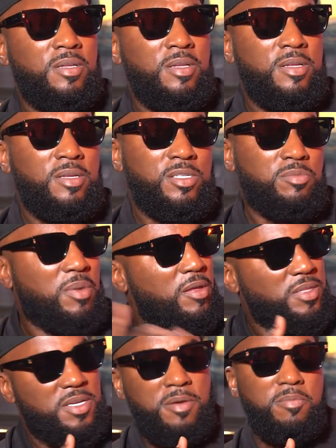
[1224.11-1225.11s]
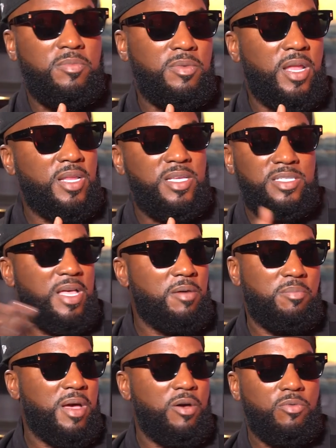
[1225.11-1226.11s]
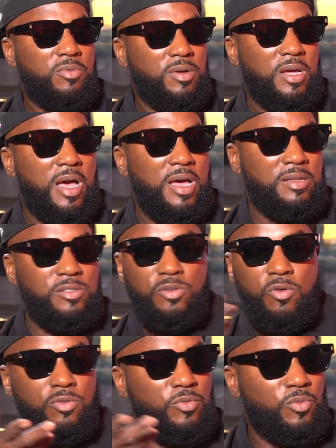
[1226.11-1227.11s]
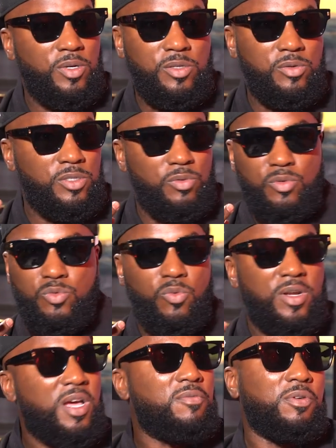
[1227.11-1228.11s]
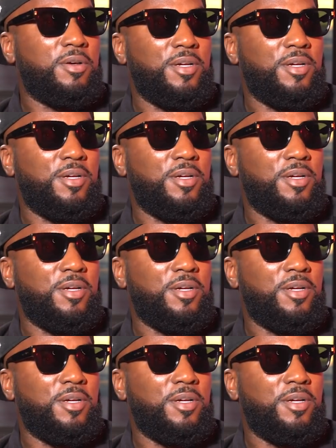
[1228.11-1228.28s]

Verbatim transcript: Yeah. It's about them. Like that's not about uh, you know it was whatever.